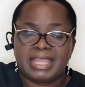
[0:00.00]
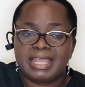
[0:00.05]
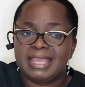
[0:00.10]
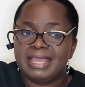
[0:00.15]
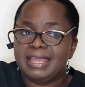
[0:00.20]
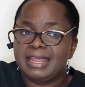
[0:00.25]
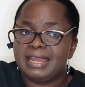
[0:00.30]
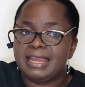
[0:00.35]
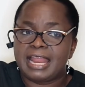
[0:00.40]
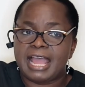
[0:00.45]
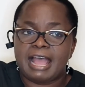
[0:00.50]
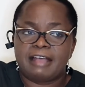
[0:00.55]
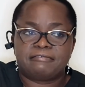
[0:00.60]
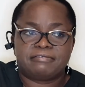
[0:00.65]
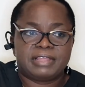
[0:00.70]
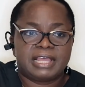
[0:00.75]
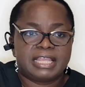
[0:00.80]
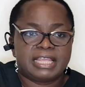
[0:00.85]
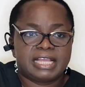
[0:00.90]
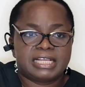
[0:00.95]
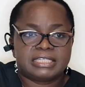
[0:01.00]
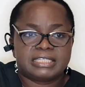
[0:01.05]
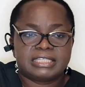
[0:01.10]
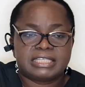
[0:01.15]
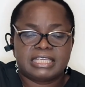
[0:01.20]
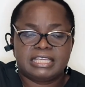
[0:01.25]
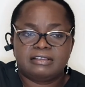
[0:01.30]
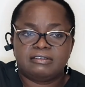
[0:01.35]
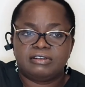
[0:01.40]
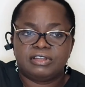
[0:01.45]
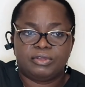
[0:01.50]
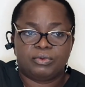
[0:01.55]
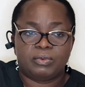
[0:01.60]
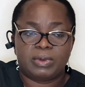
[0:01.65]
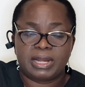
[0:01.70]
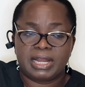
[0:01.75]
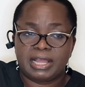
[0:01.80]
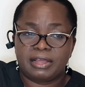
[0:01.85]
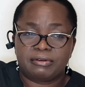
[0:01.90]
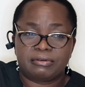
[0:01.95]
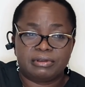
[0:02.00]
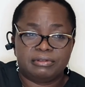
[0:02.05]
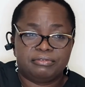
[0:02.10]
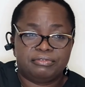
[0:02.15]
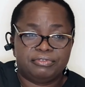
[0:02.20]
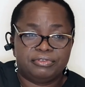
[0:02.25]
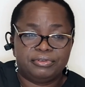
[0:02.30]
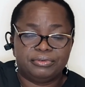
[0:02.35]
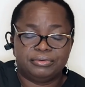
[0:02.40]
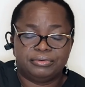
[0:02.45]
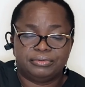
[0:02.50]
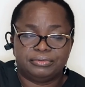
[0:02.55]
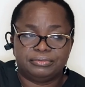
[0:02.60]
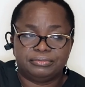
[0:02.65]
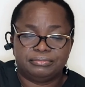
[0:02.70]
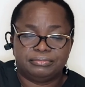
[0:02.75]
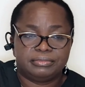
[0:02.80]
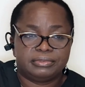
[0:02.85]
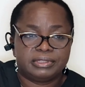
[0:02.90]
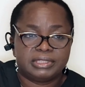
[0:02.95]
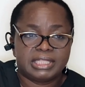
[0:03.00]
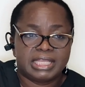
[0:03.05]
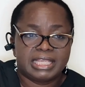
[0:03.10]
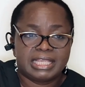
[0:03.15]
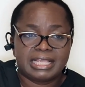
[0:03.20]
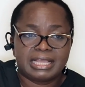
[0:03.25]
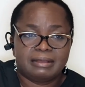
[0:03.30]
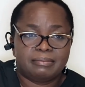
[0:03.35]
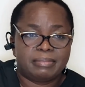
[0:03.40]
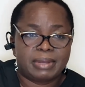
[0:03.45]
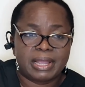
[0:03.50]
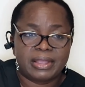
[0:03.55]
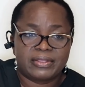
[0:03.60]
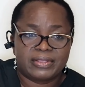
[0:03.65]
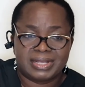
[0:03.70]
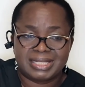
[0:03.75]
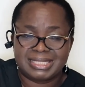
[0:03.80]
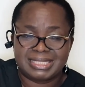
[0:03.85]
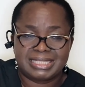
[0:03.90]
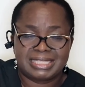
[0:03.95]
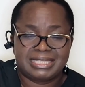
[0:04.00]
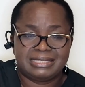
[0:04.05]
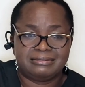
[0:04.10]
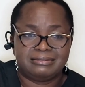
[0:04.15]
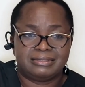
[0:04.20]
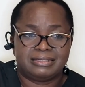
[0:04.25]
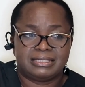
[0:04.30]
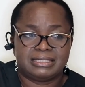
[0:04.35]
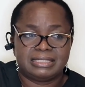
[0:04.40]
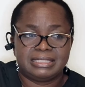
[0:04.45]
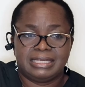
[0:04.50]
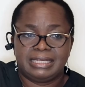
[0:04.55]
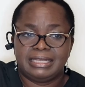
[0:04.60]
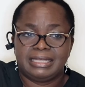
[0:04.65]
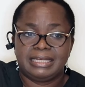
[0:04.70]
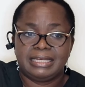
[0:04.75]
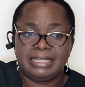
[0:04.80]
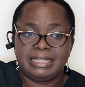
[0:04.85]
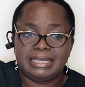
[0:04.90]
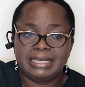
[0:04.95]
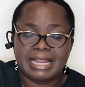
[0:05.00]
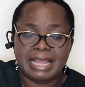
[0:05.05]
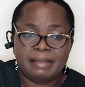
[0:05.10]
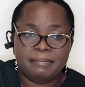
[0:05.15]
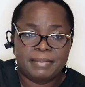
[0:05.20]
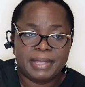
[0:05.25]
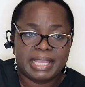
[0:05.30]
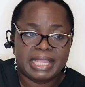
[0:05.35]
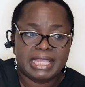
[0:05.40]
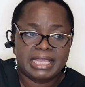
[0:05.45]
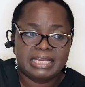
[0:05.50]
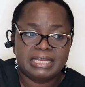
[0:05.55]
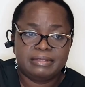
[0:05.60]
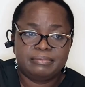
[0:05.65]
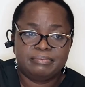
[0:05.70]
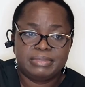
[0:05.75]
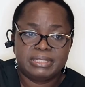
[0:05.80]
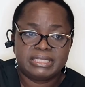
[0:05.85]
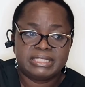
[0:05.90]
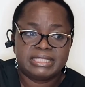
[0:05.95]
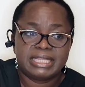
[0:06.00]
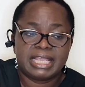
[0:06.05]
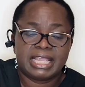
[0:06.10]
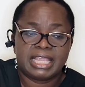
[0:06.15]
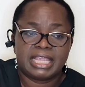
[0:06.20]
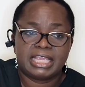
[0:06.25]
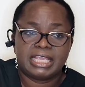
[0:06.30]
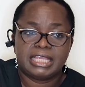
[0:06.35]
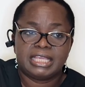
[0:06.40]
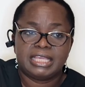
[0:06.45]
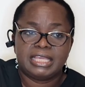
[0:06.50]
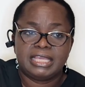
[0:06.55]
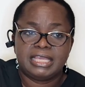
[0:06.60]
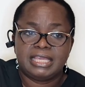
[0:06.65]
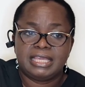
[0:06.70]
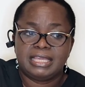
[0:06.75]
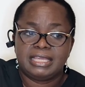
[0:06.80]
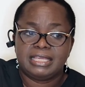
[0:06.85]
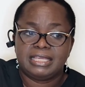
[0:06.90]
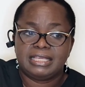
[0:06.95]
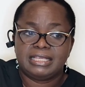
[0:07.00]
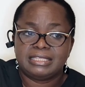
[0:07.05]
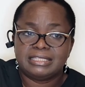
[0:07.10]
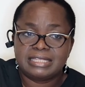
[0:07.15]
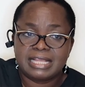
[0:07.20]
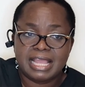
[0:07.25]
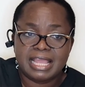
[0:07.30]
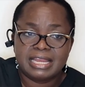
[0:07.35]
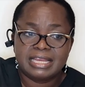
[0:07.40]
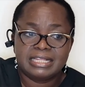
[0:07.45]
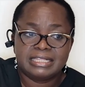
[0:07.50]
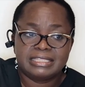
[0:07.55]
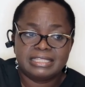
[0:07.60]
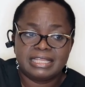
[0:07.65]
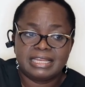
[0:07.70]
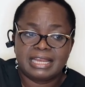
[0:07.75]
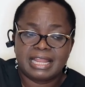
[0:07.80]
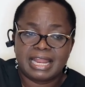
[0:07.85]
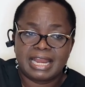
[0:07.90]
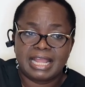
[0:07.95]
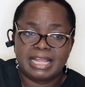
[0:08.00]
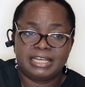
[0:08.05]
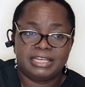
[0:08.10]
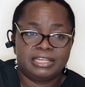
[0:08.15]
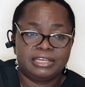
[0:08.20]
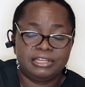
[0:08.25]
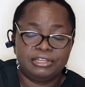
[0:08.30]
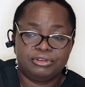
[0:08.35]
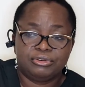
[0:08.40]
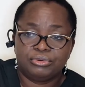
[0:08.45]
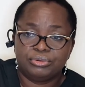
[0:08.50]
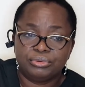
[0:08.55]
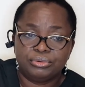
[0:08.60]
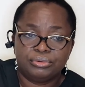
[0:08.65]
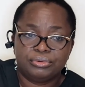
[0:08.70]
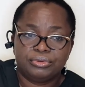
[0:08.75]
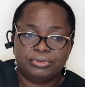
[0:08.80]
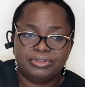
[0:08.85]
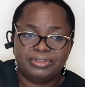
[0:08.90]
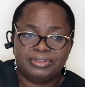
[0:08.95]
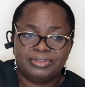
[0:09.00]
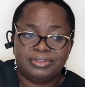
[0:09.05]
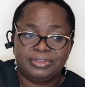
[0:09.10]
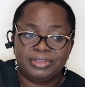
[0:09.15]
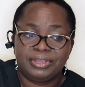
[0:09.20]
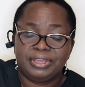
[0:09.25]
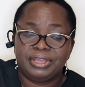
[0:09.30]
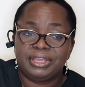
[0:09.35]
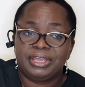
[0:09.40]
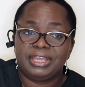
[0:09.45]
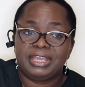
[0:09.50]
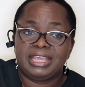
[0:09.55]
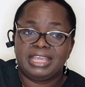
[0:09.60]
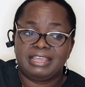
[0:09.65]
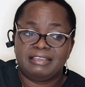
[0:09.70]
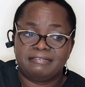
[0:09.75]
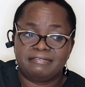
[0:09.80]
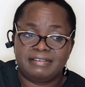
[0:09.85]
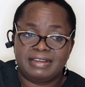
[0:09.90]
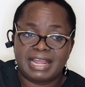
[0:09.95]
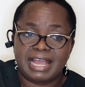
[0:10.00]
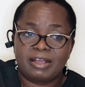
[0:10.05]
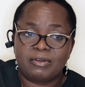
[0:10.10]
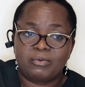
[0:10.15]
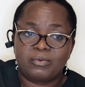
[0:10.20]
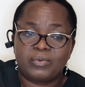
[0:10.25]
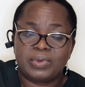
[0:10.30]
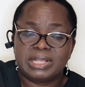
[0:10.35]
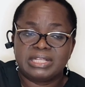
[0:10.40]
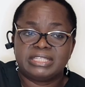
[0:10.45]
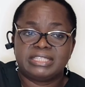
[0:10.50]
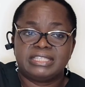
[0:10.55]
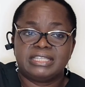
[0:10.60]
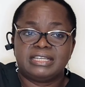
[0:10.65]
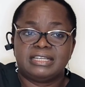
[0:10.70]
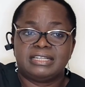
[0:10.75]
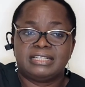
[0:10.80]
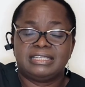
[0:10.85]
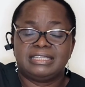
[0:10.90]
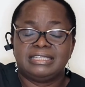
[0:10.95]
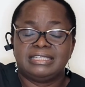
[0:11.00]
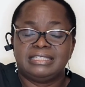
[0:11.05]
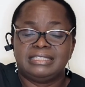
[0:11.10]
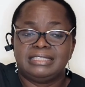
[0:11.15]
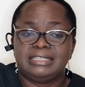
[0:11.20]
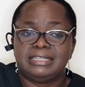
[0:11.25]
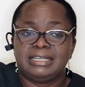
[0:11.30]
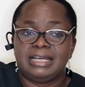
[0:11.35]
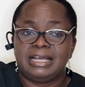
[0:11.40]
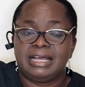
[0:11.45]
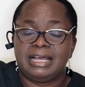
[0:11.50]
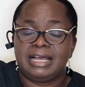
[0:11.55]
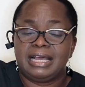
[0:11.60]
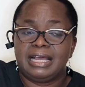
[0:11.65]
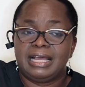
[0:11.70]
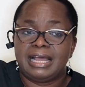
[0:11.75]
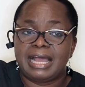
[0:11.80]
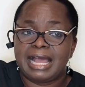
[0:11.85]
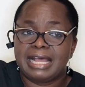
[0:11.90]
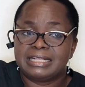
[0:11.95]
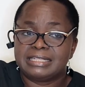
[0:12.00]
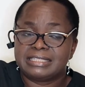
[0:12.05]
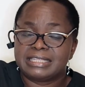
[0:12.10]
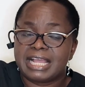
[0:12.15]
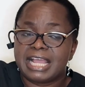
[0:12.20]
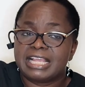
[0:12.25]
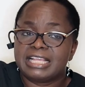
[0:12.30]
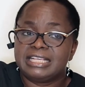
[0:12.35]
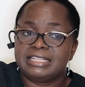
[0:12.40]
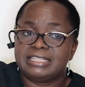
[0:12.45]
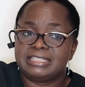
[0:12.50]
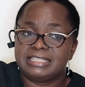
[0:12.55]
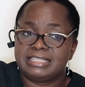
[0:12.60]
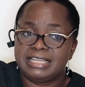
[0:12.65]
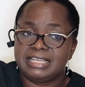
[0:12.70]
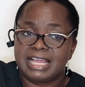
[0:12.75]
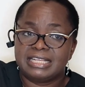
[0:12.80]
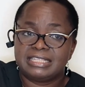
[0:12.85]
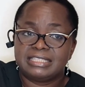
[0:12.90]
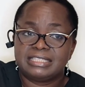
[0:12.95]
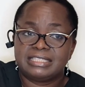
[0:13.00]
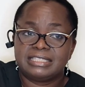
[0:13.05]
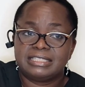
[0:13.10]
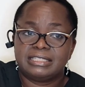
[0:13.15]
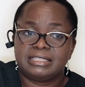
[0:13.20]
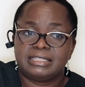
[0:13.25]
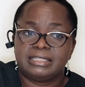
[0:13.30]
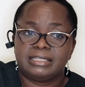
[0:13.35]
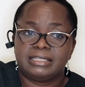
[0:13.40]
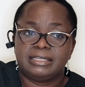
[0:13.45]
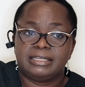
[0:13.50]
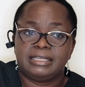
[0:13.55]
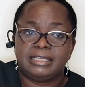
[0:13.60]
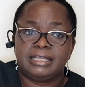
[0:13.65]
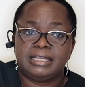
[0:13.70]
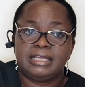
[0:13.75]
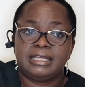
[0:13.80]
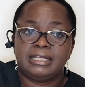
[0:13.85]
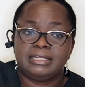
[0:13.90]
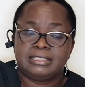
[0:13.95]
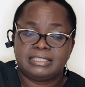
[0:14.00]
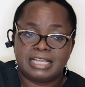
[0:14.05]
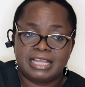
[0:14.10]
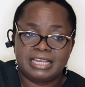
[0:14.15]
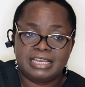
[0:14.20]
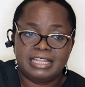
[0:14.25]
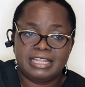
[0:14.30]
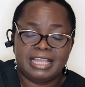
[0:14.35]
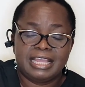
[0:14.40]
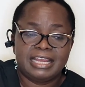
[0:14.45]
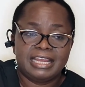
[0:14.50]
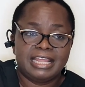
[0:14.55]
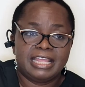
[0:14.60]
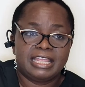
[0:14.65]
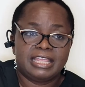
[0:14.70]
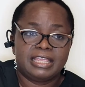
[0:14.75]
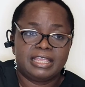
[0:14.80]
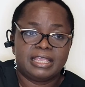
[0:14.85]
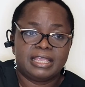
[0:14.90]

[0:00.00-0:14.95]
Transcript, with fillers: Now after your skill, you want to review. Think about your skills. Did I make any mistake? Is there anything that I didn't do? If that question uh, answer is yes, tell the NAE,